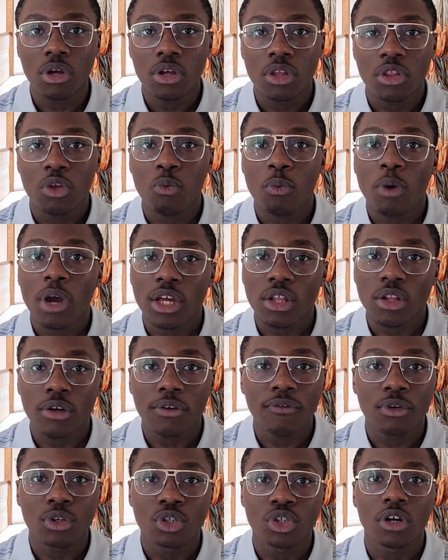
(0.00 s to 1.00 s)
the regular
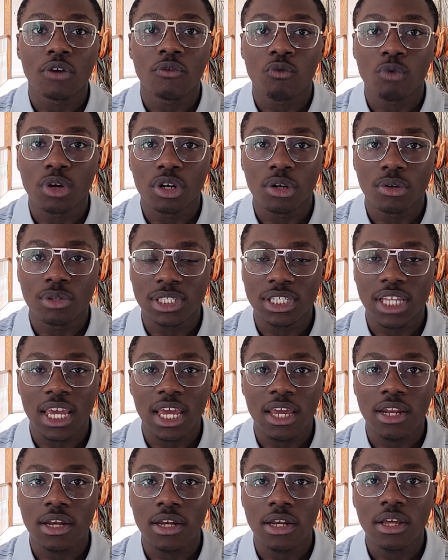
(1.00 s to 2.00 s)
version of Windows
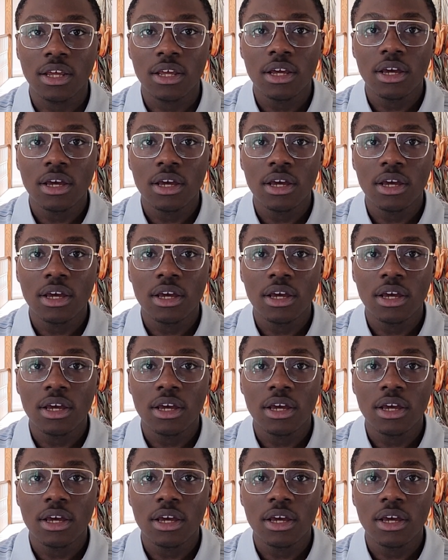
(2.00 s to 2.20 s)
10.